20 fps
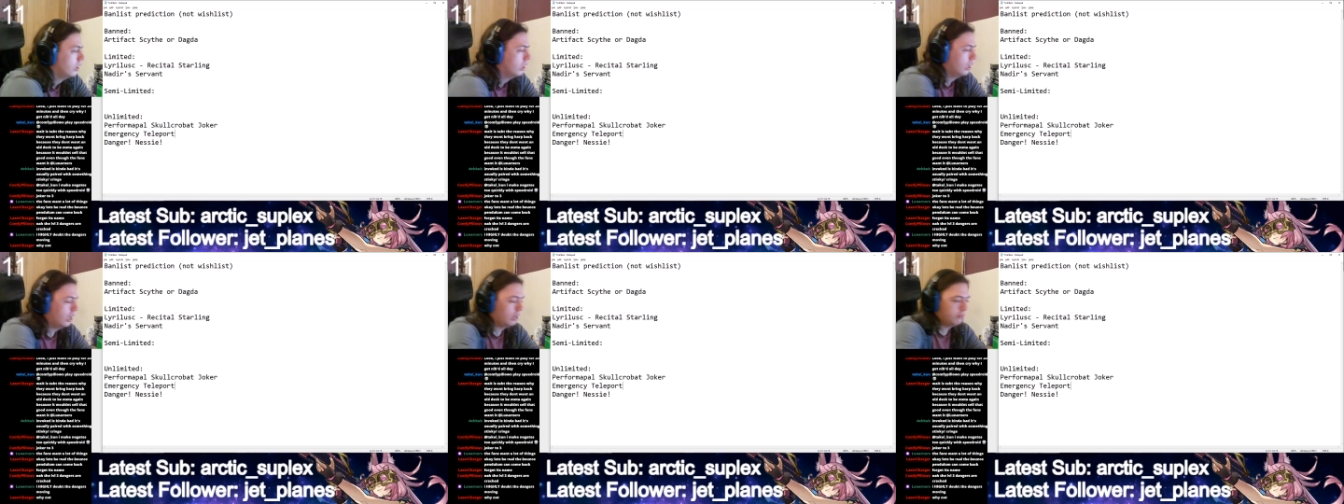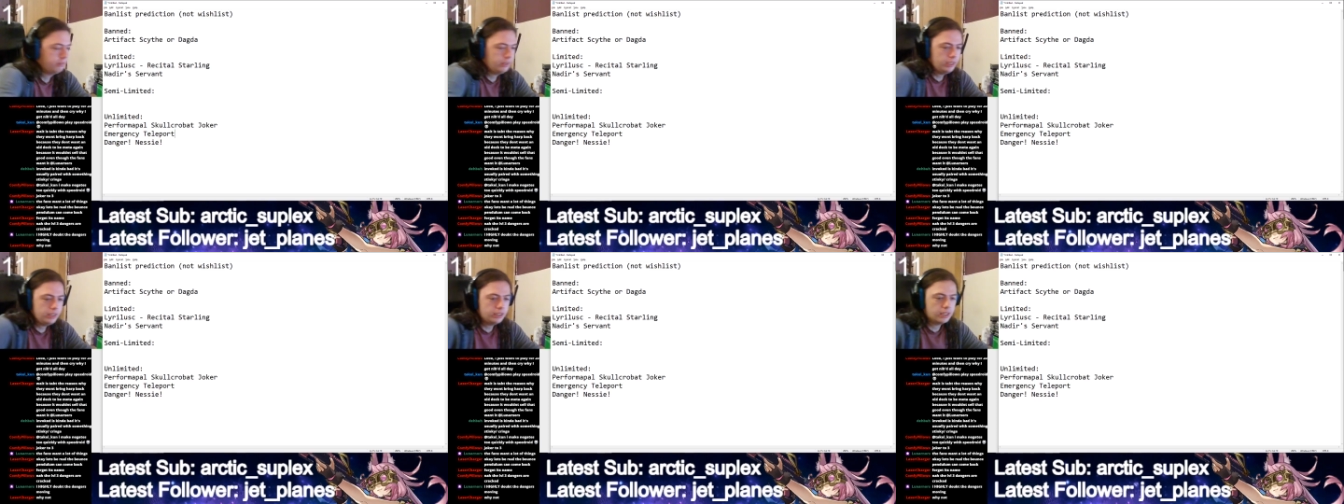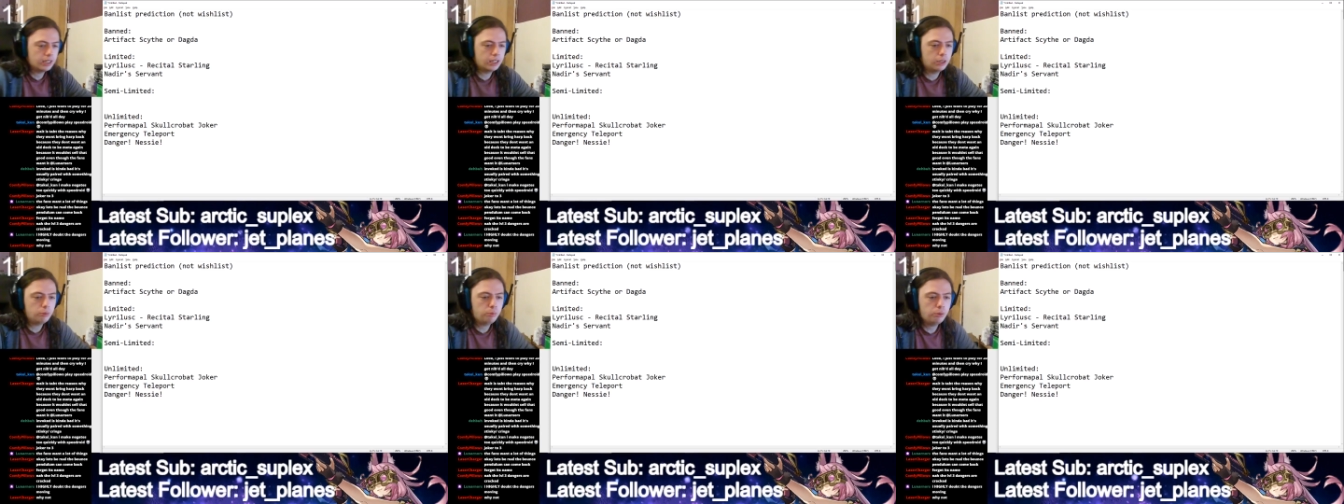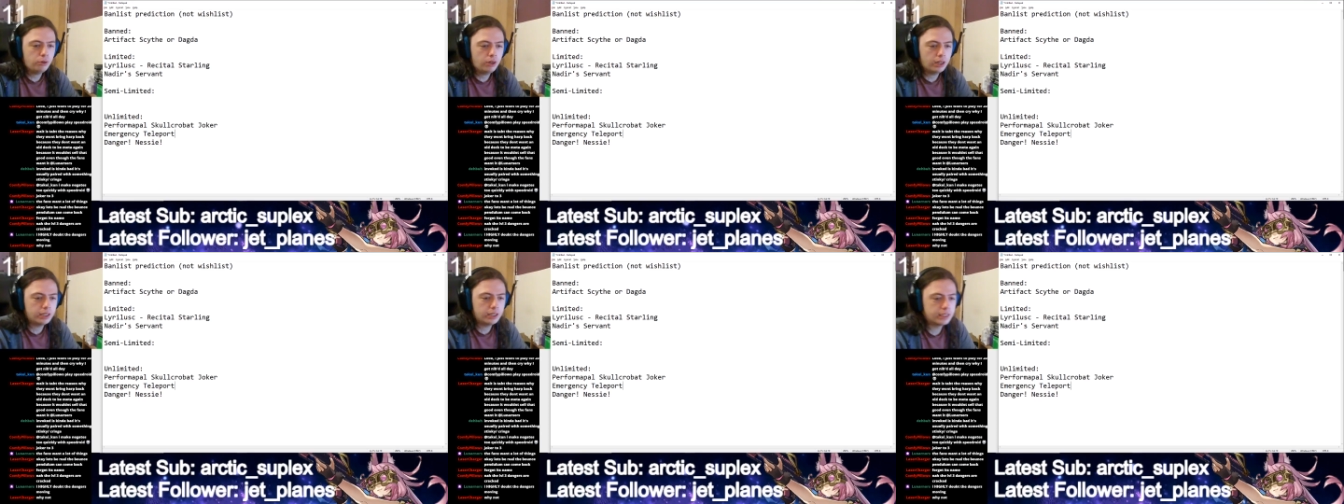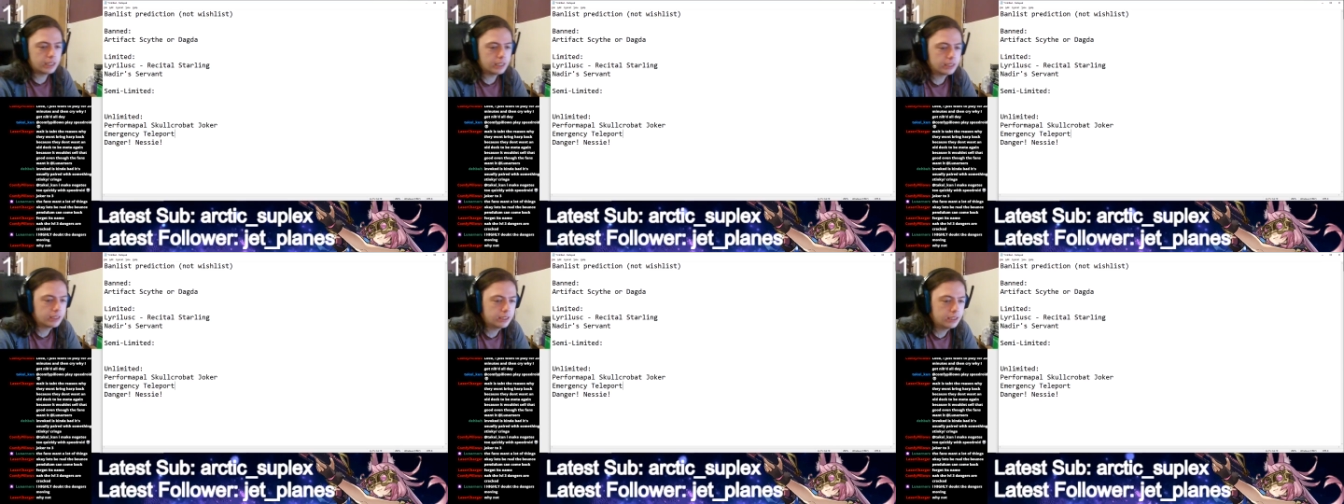I think Teleport and
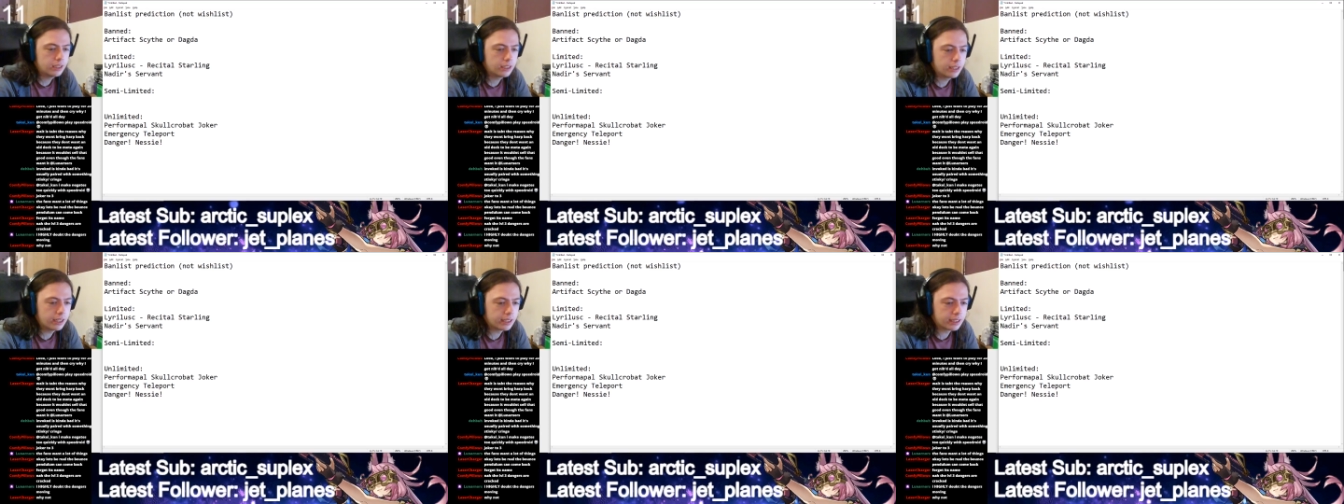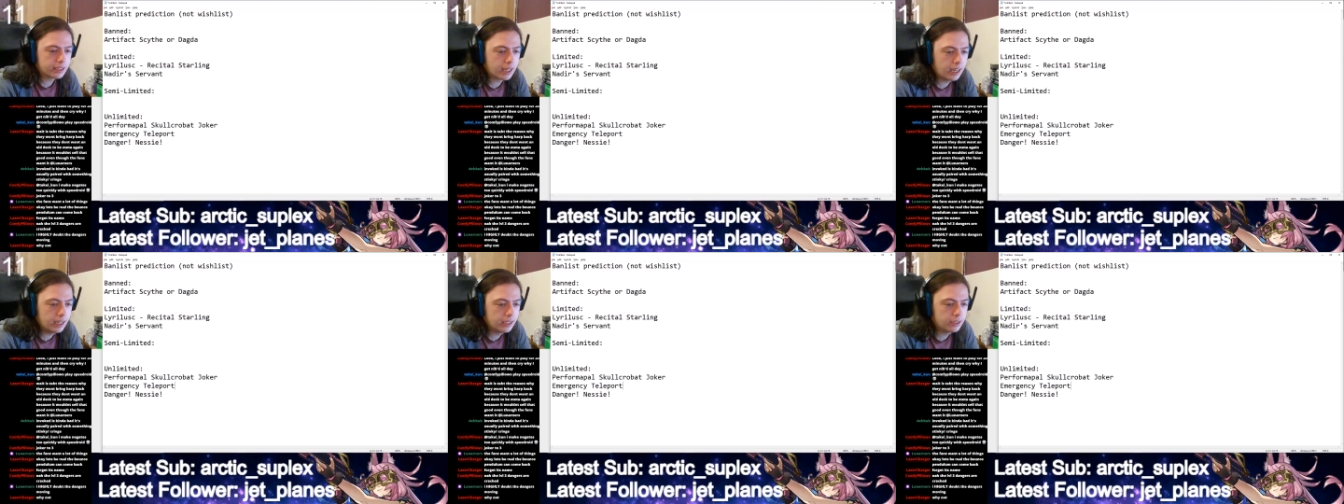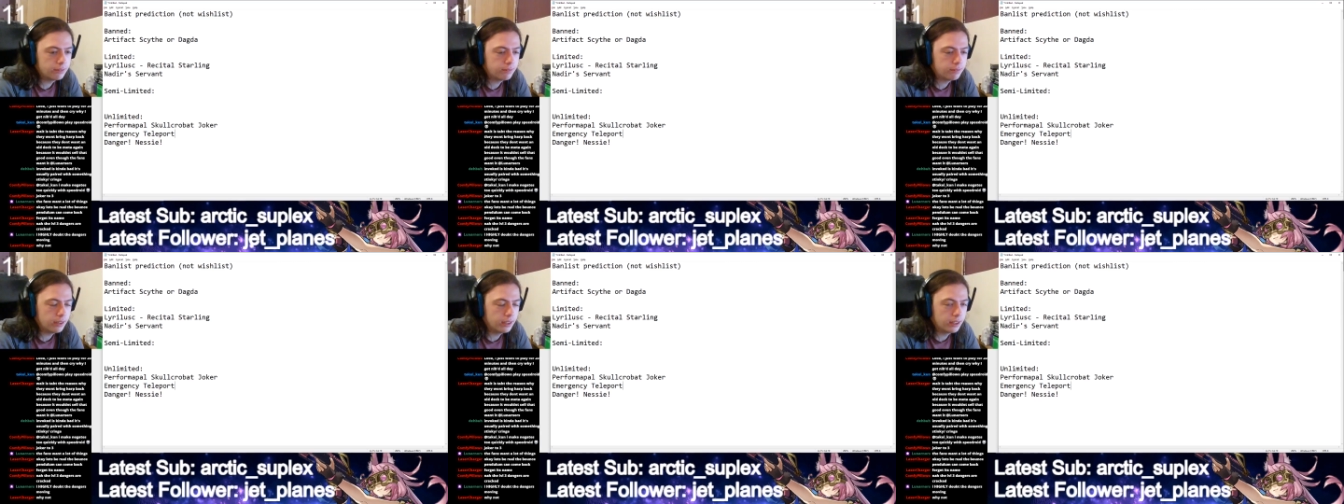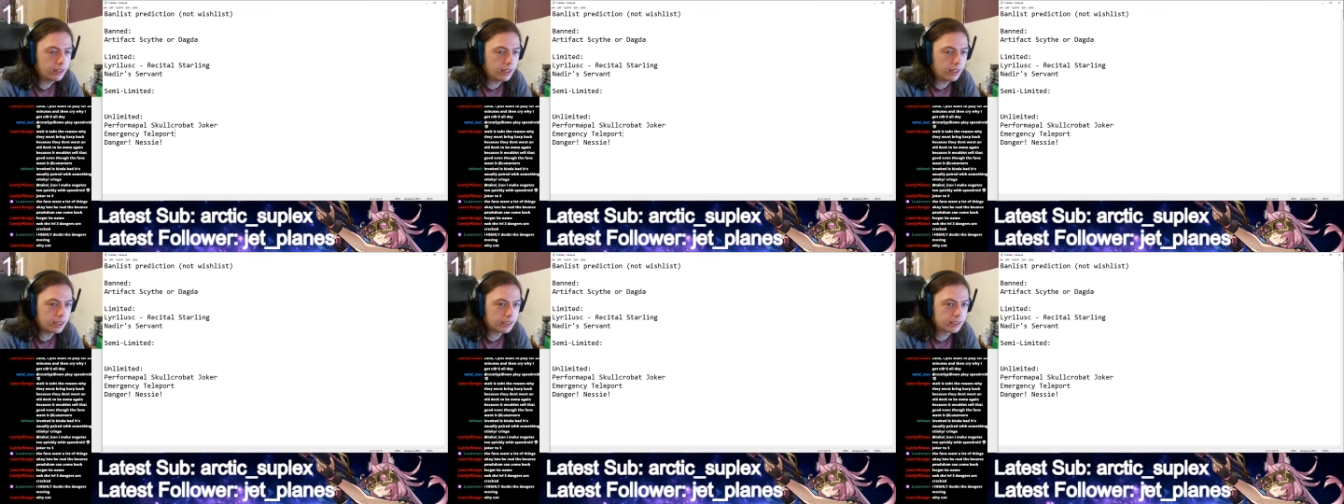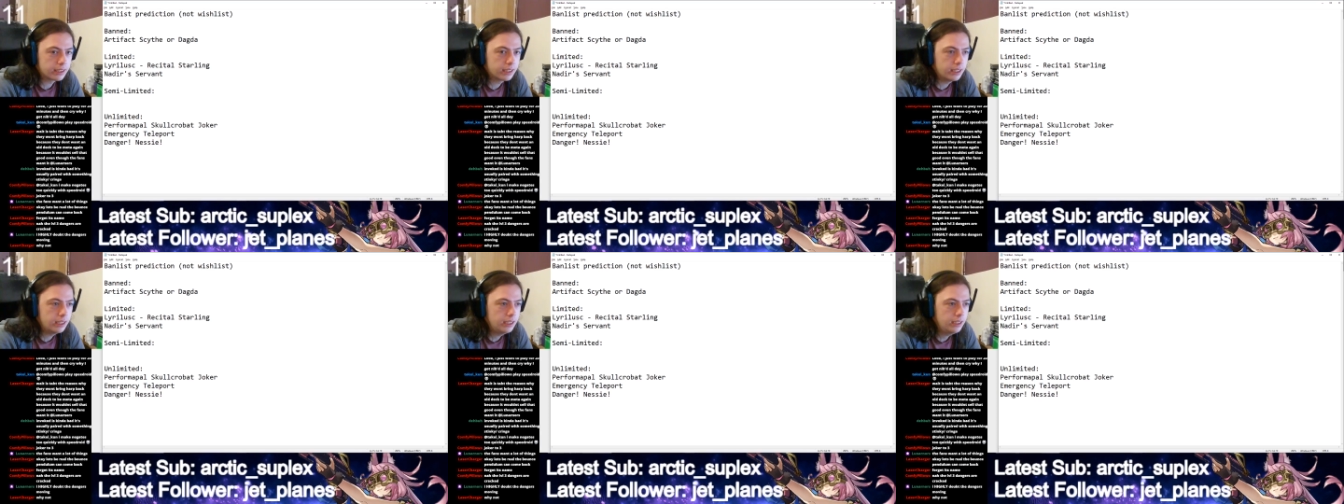Nessie are like kind of
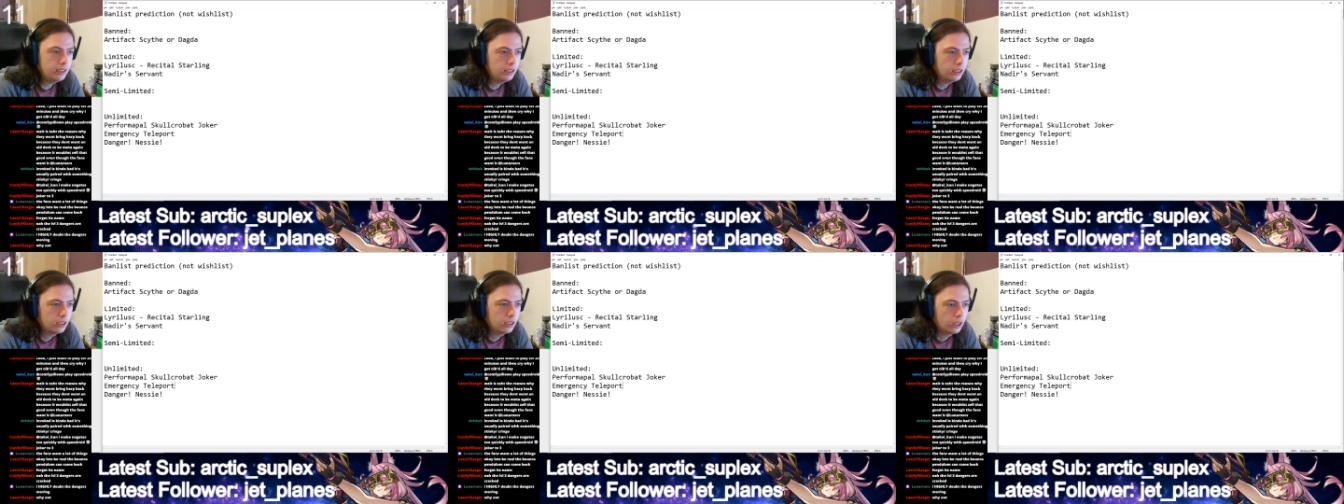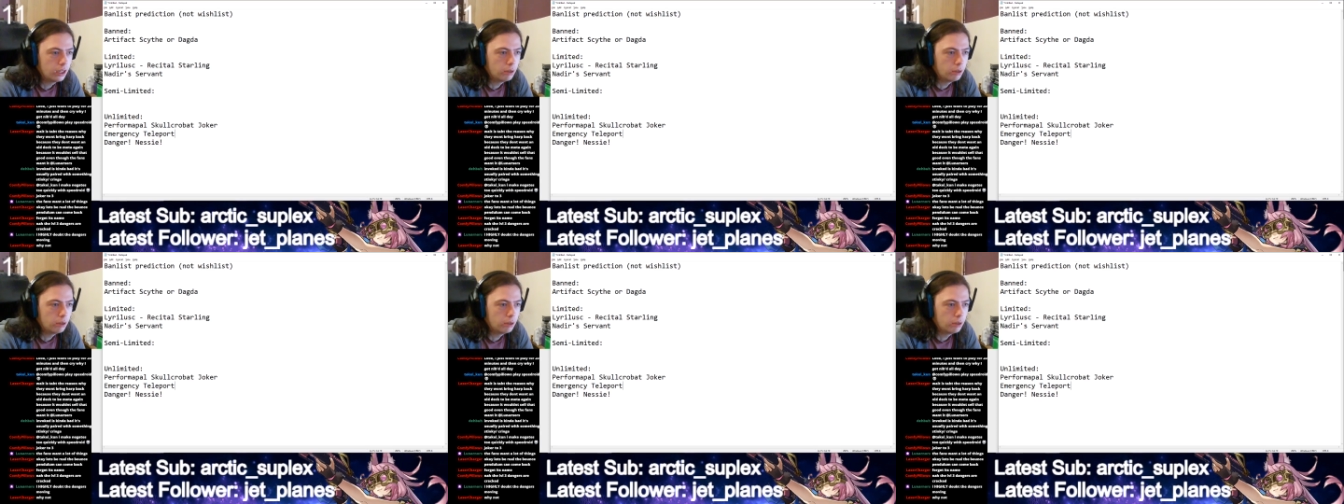unlikely.